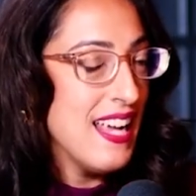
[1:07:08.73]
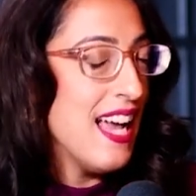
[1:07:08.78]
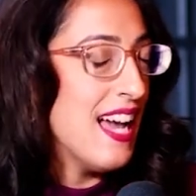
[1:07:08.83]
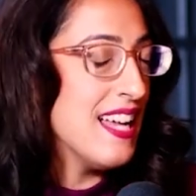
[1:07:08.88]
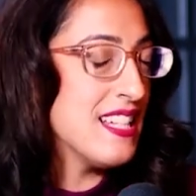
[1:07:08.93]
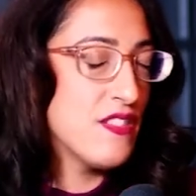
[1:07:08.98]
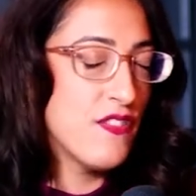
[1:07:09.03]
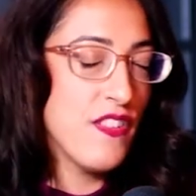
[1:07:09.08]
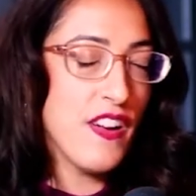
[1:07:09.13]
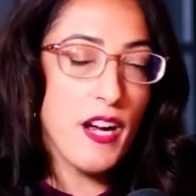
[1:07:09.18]

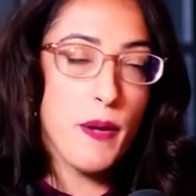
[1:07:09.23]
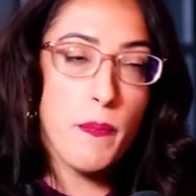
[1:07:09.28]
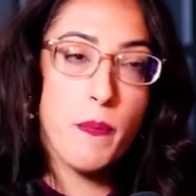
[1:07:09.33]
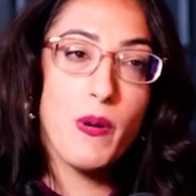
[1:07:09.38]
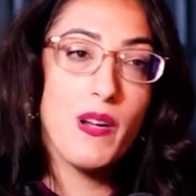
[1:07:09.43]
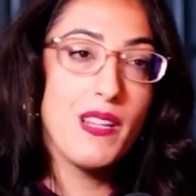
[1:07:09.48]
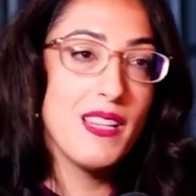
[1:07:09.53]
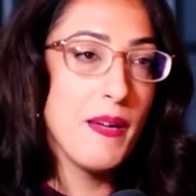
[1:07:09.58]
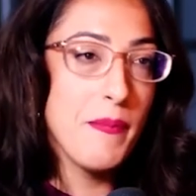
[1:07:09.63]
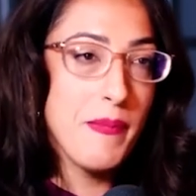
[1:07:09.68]
It's very
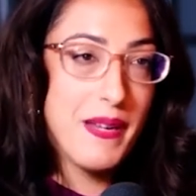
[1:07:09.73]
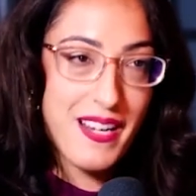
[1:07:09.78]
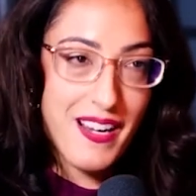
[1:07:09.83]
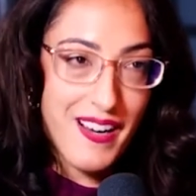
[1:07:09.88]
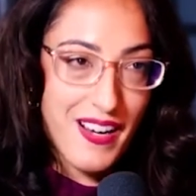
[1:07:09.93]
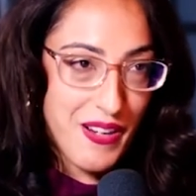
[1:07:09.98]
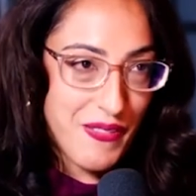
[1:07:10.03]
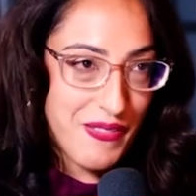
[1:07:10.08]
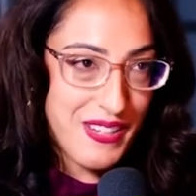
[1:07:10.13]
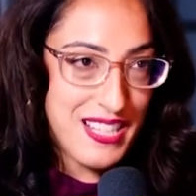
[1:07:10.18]

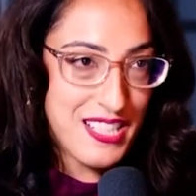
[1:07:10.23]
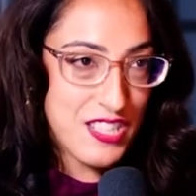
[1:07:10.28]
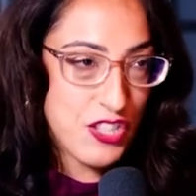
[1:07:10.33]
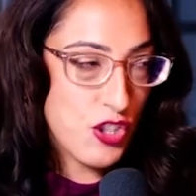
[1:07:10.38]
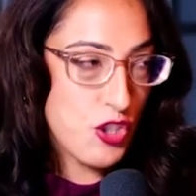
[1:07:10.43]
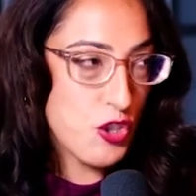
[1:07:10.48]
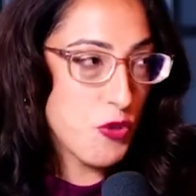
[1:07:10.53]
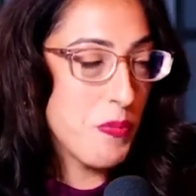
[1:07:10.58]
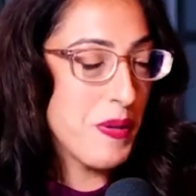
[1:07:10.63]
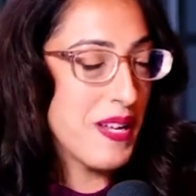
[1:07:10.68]
preliminary
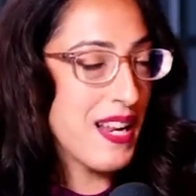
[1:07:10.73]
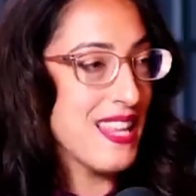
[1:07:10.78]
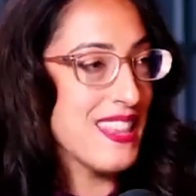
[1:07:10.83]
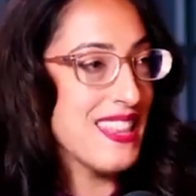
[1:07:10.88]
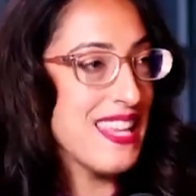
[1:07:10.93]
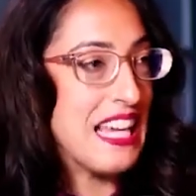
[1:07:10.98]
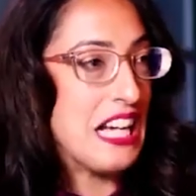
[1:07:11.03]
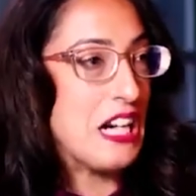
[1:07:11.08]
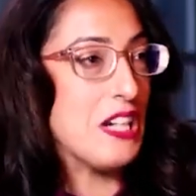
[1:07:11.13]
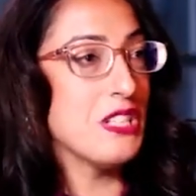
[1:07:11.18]
research, but I
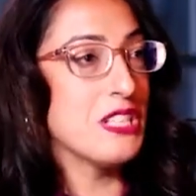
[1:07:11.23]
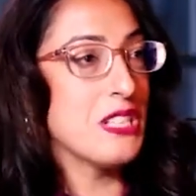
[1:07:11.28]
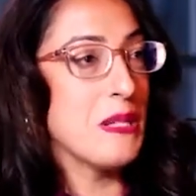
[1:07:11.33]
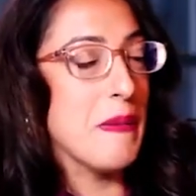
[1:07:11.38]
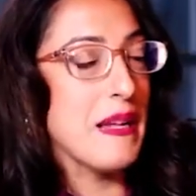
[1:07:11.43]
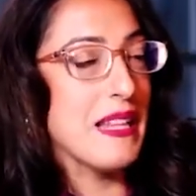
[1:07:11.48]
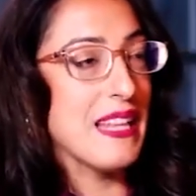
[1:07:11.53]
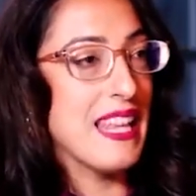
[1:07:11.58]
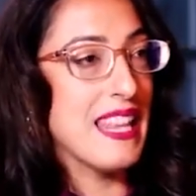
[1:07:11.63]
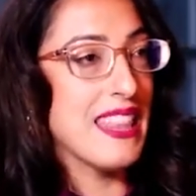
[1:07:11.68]
think
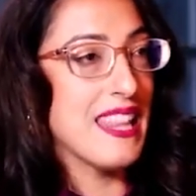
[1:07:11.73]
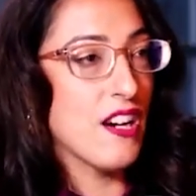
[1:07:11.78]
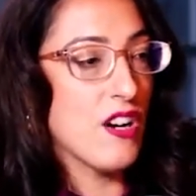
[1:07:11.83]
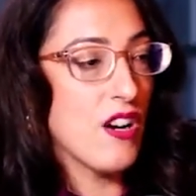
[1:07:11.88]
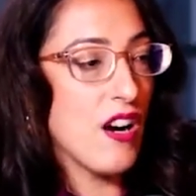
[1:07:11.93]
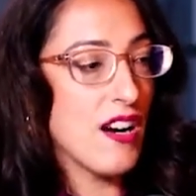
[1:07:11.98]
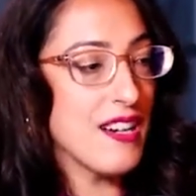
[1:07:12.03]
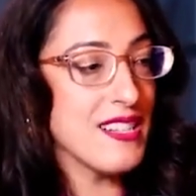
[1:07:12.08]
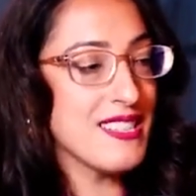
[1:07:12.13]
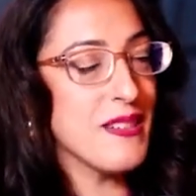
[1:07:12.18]
ultimately there
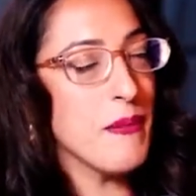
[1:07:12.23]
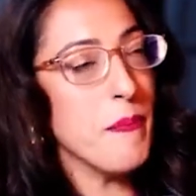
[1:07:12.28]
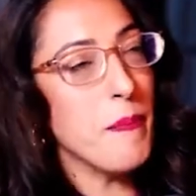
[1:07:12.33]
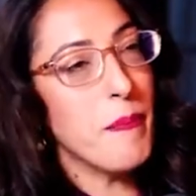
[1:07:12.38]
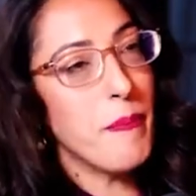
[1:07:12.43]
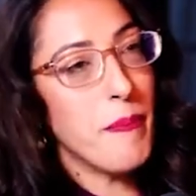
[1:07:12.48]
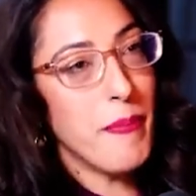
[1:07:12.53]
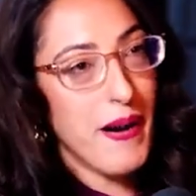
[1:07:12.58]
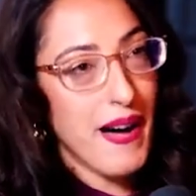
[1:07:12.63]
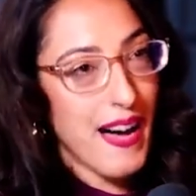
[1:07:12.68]
are some
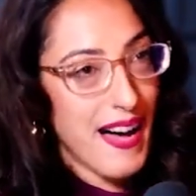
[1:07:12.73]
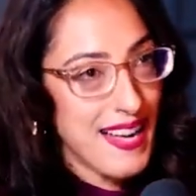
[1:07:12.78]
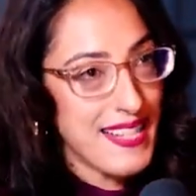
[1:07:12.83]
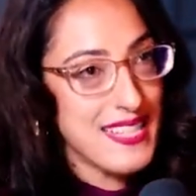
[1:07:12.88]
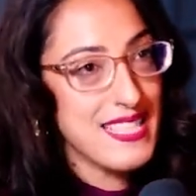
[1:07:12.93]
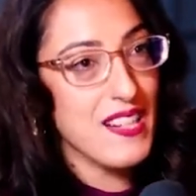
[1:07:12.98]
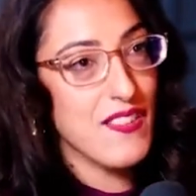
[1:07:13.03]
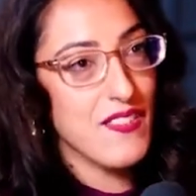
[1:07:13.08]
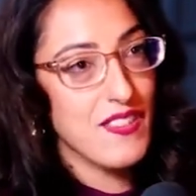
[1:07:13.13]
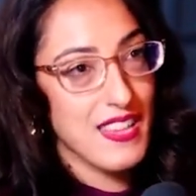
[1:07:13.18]

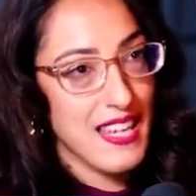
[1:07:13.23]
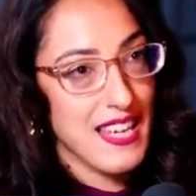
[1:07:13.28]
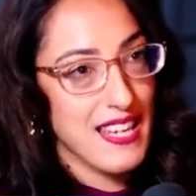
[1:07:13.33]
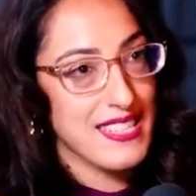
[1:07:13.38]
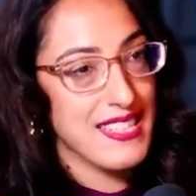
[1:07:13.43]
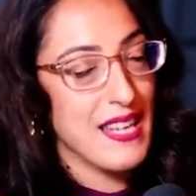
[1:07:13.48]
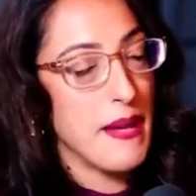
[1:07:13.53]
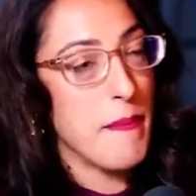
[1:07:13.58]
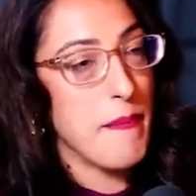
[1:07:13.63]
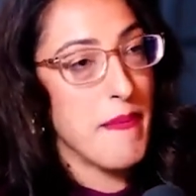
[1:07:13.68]
positive
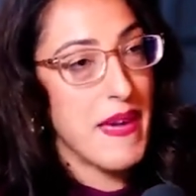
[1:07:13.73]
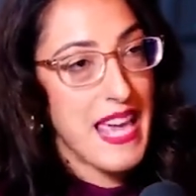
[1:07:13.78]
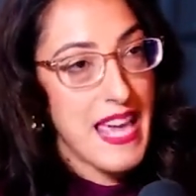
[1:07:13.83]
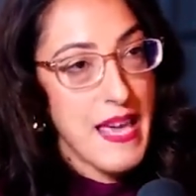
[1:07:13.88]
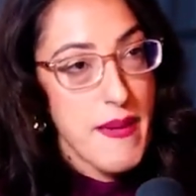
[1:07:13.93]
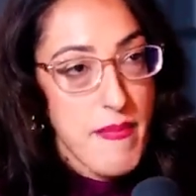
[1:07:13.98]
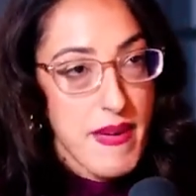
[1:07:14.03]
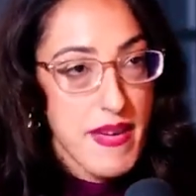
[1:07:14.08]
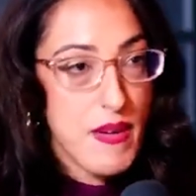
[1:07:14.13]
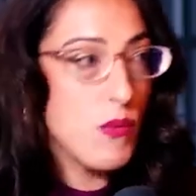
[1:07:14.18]
things that
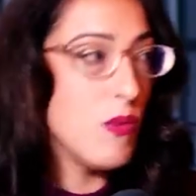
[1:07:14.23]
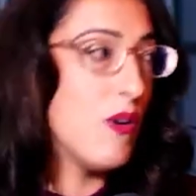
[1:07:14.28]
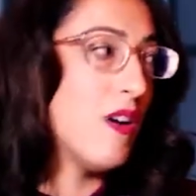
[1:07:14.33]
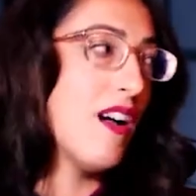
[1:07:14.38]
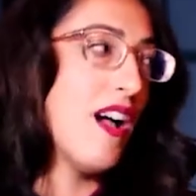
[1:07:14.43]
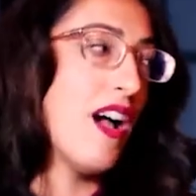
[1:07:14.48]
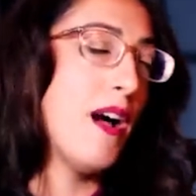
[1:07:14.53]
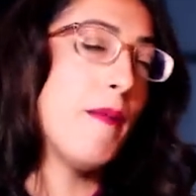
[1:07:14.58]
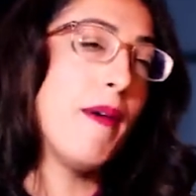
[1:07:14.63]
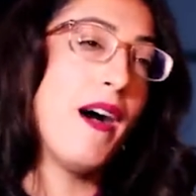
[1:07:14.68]
maybe will
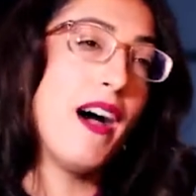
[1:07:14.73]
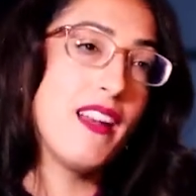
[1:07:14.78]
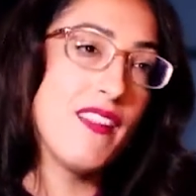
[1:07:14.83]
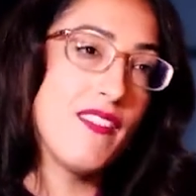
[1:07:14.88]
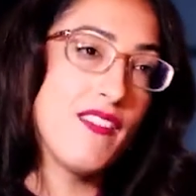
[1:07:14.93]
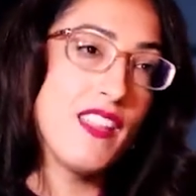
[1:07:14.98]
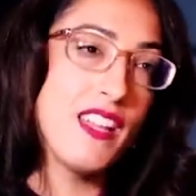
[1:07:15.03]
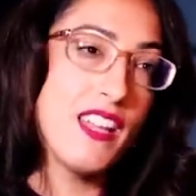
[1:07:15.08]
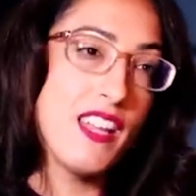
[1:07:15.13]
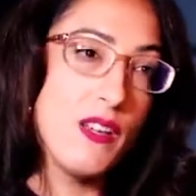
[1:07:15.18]
come out
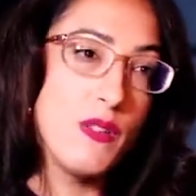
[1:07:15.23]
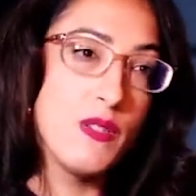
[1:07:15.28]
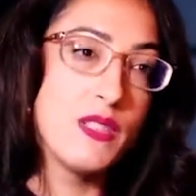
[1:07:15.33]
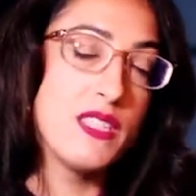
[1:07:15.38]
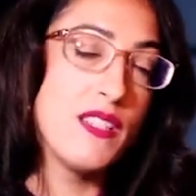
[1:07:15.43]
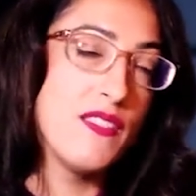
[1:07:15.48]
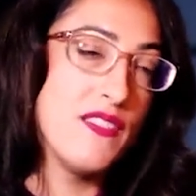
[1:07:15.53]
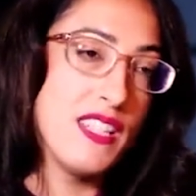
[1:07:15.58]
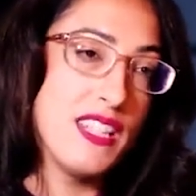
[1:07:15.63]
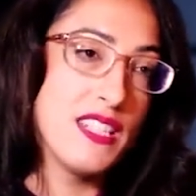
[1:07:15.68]
of the
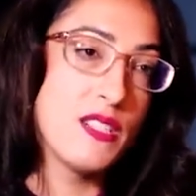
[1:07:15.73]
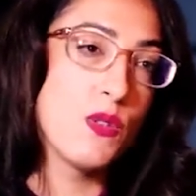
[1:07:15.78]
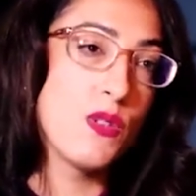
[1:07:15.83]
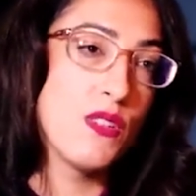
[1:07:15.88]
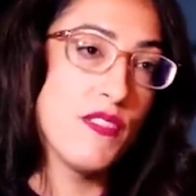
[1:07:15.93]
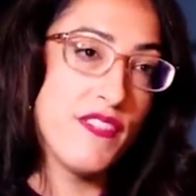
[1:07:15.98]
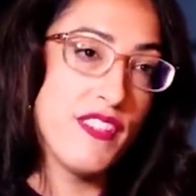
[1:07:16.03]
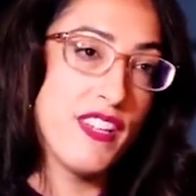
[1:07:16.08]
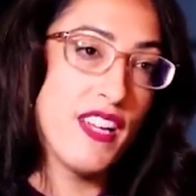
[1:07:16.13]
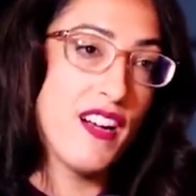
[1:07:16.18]
use of these sort
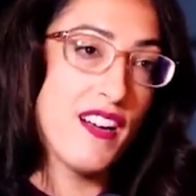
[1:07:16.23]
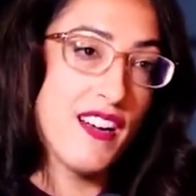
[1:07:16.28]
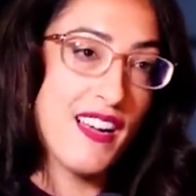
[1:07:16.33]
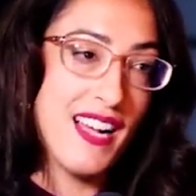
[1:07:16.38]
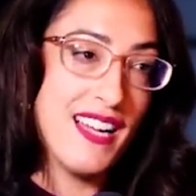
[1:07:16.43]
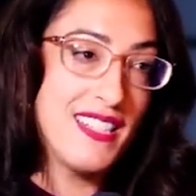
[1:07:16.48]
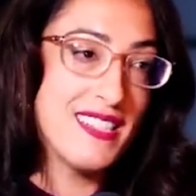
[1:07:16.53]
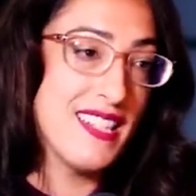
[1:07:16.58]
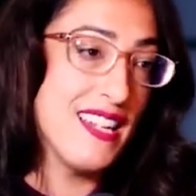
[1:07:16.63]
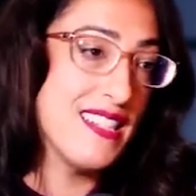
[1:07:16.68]
of VR
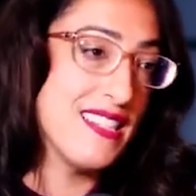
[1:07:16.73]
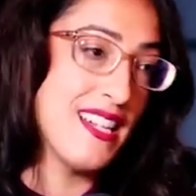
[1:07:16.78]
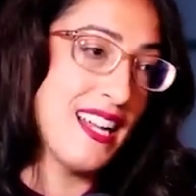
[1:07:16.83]
headsets.